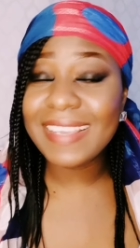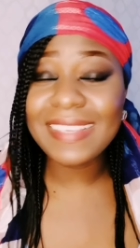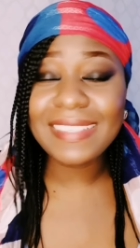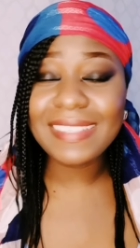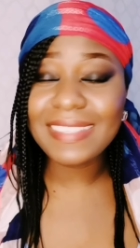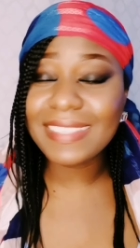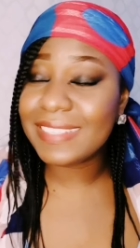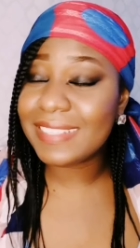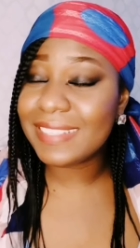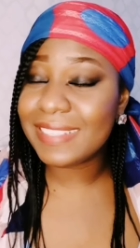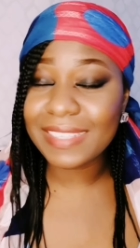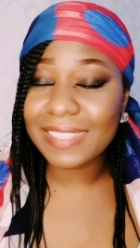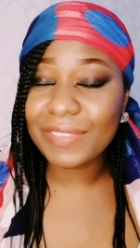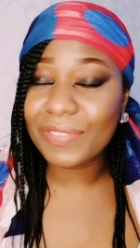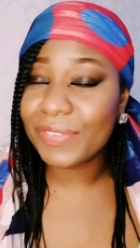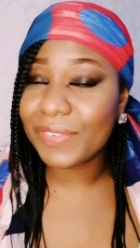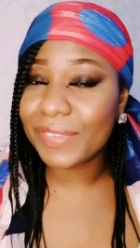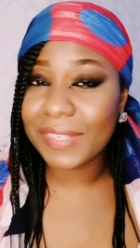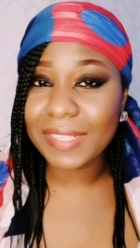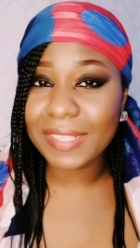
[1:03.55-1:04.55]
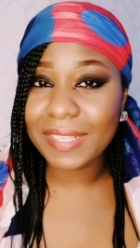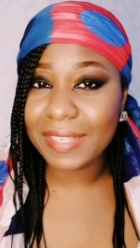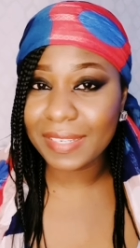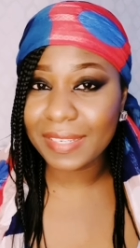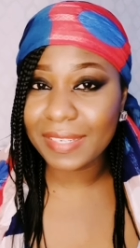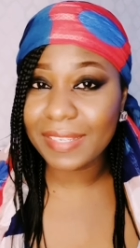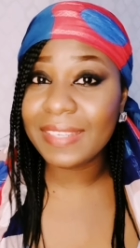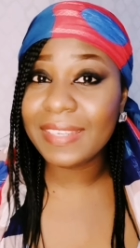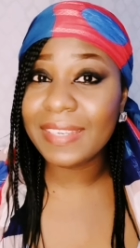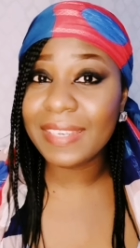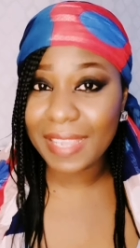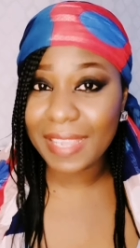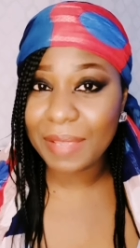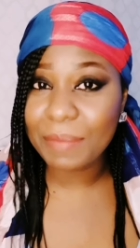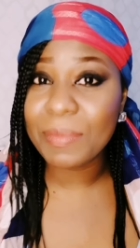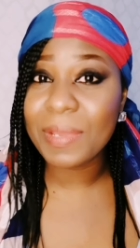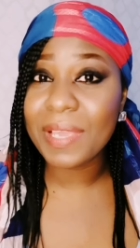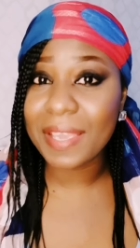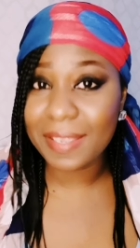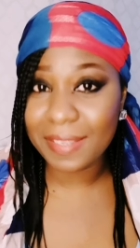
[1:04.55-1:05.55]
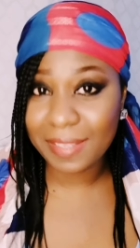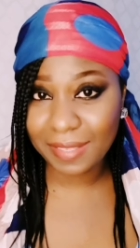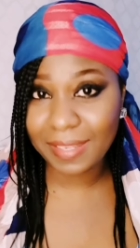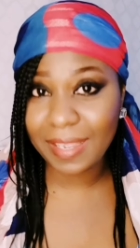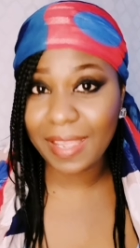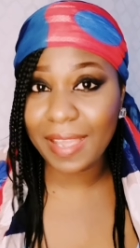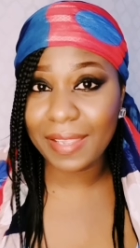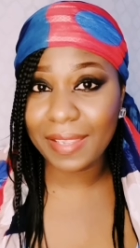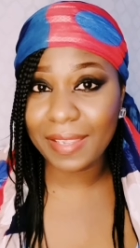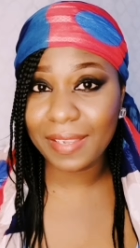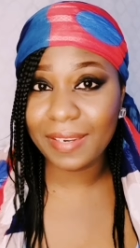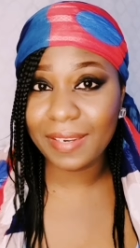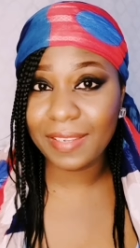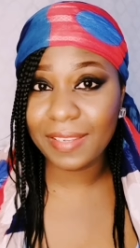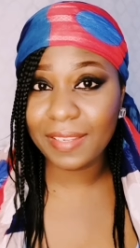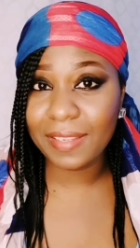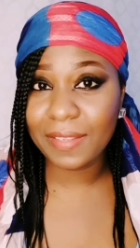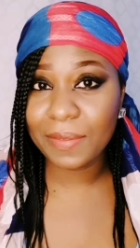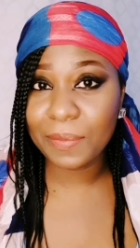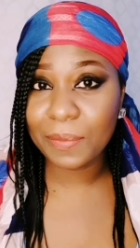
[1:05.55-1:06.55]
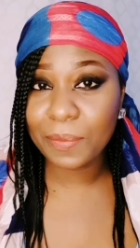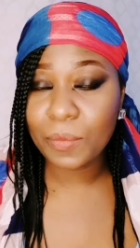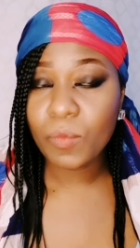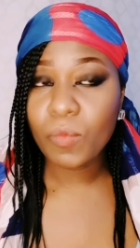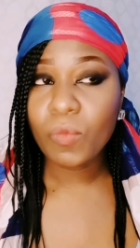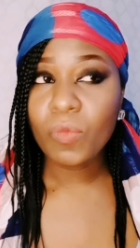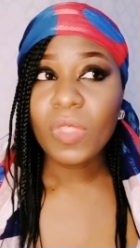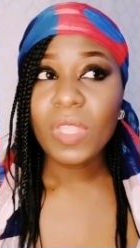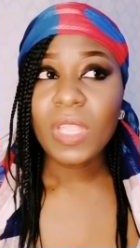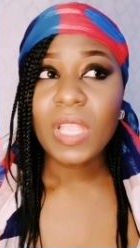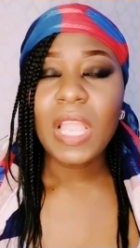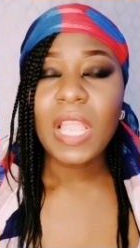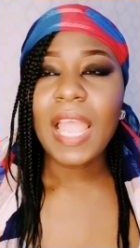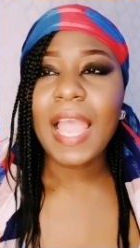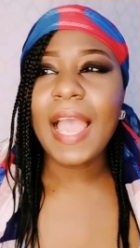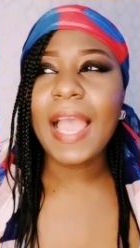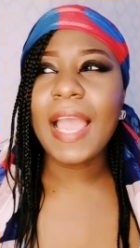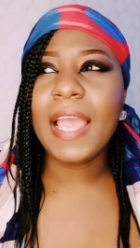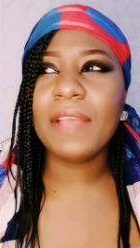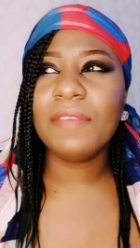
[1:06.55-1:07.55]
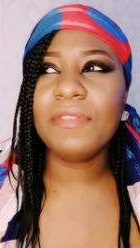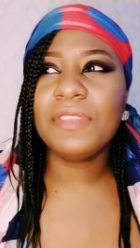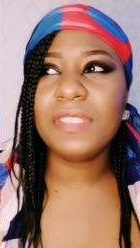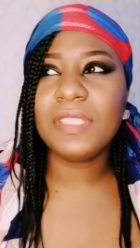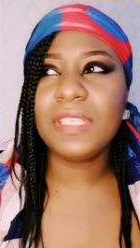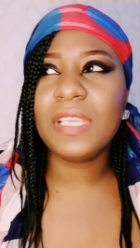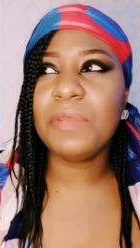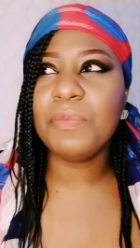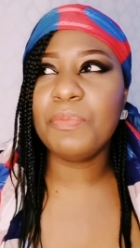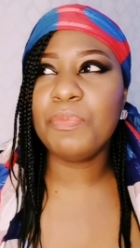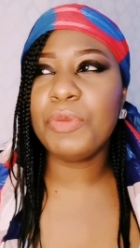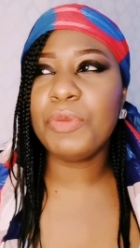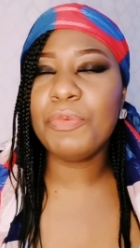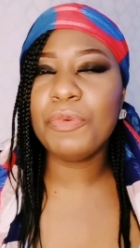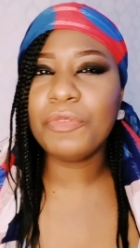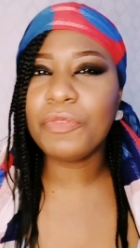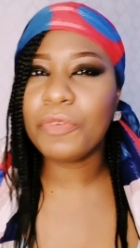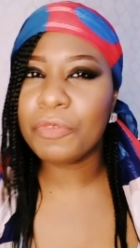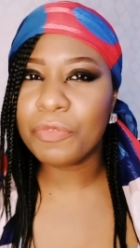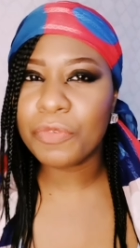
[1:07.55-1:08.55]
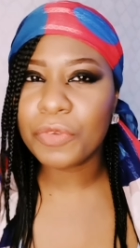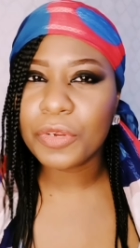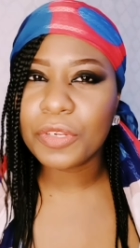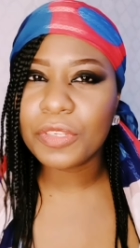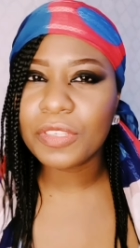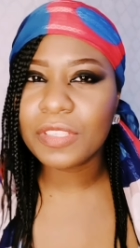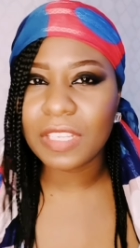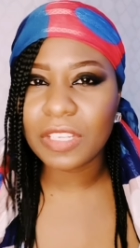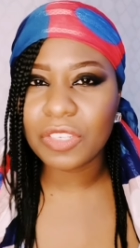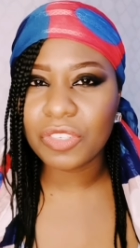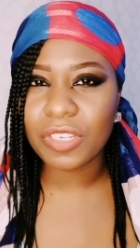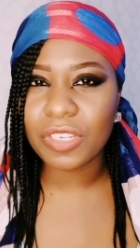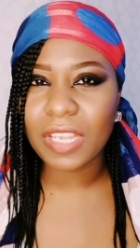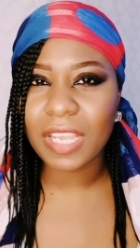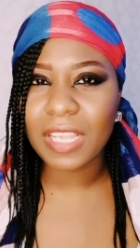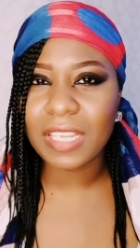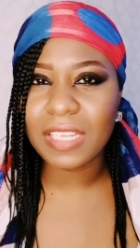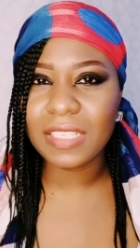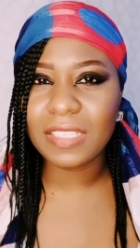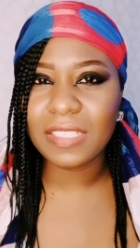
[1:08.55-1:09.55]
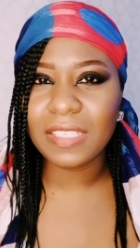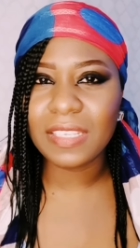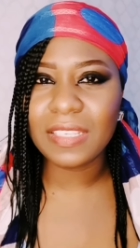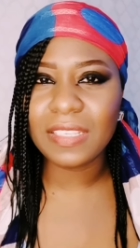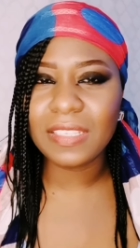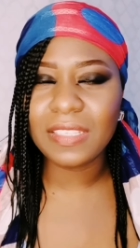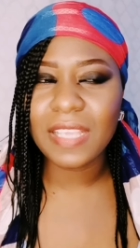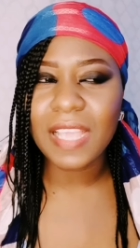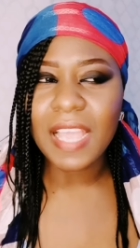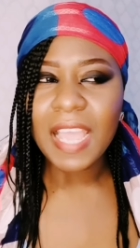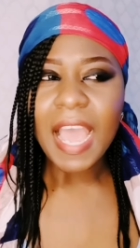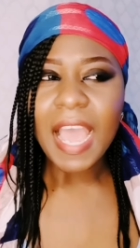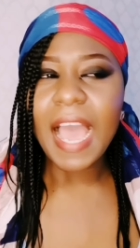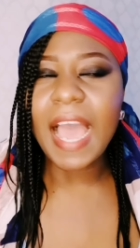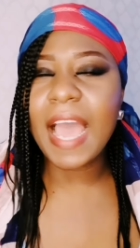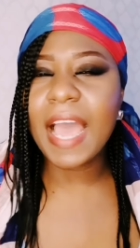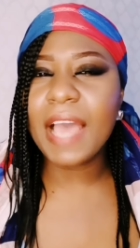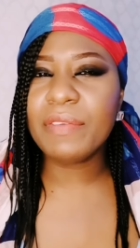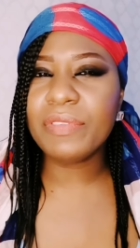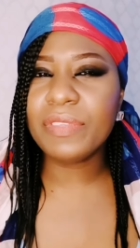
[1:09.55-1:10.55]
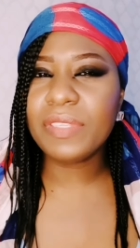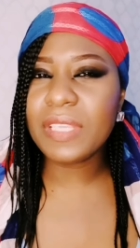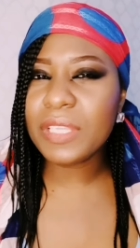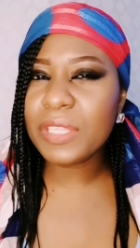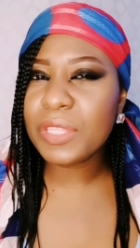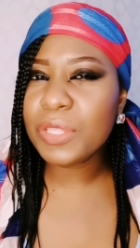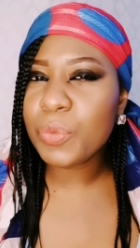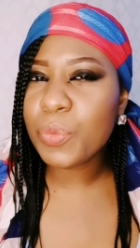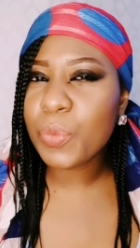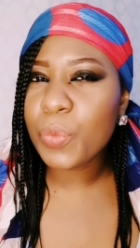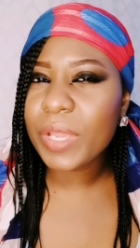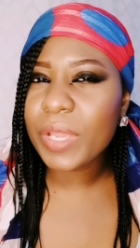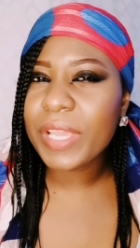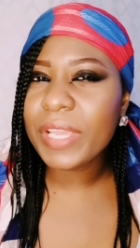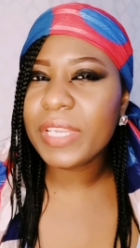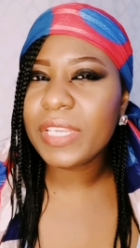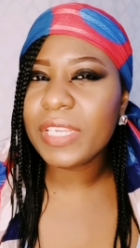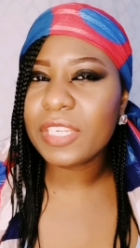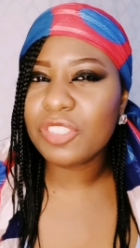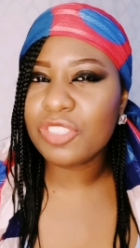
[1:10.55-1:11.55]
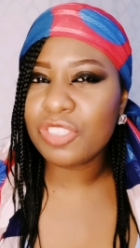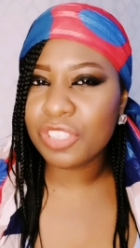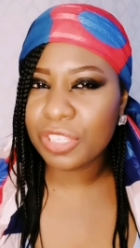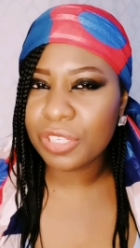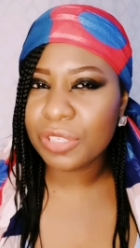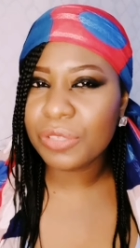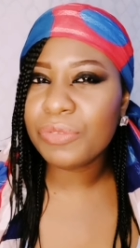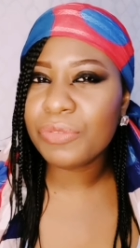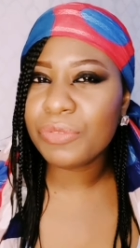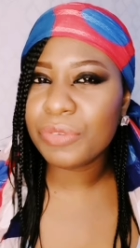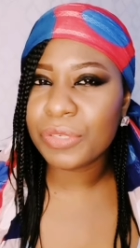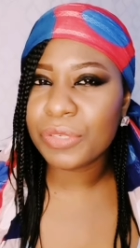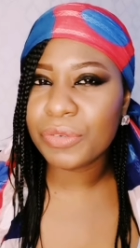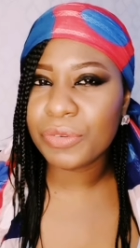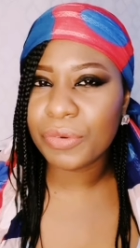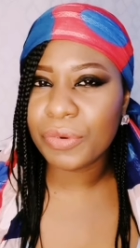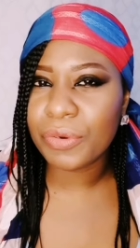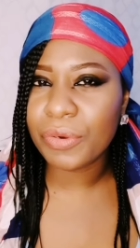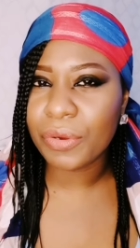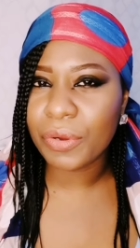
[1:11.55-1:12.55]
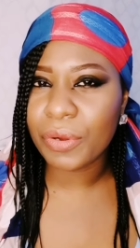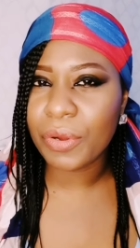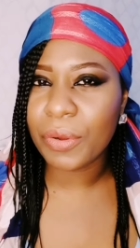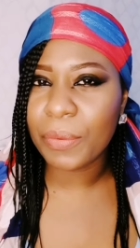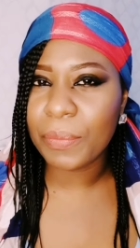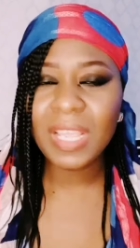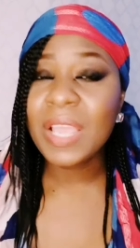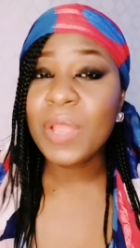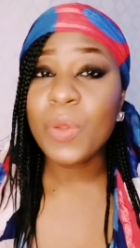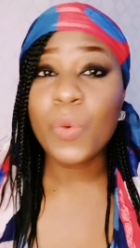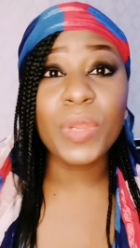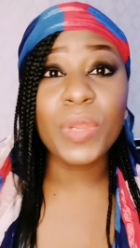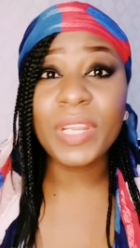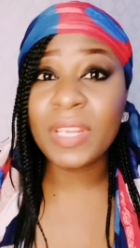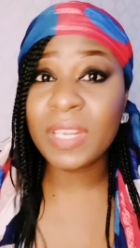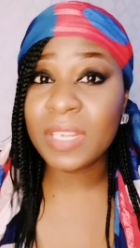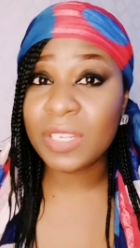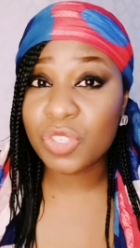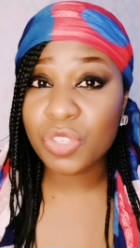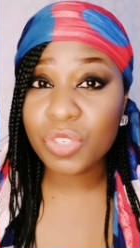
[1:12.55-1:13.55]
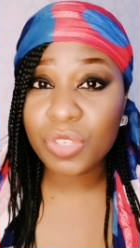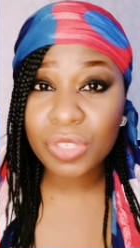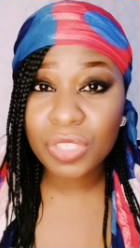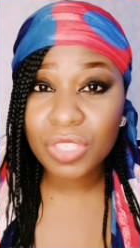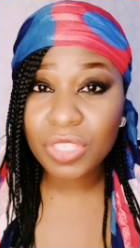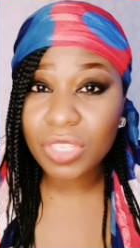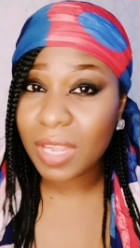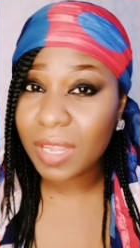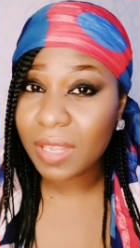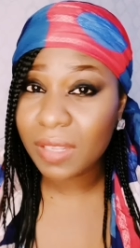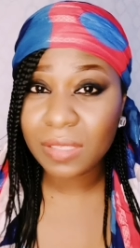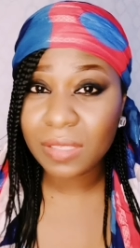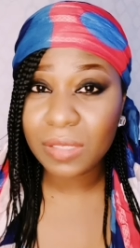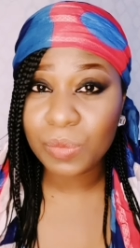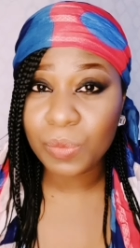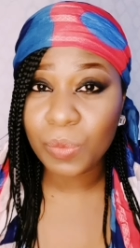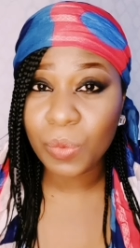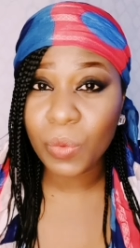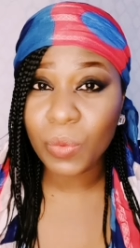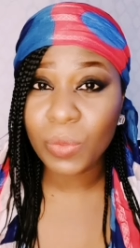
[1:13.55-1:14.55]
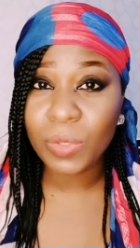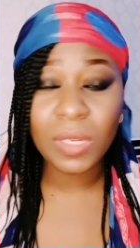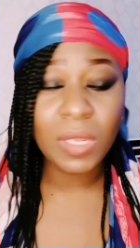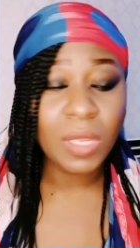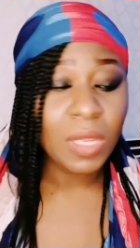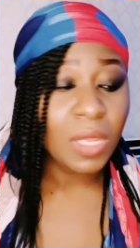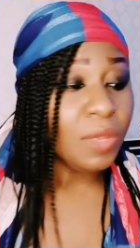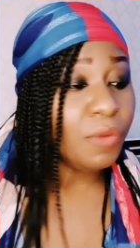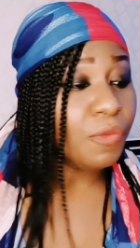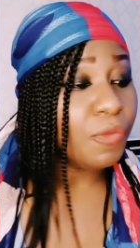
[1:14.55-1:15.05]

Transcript: is a different name entirely. I have seen people from various nationalities. I have seen the way their children grow up. When a Nigerian child is born,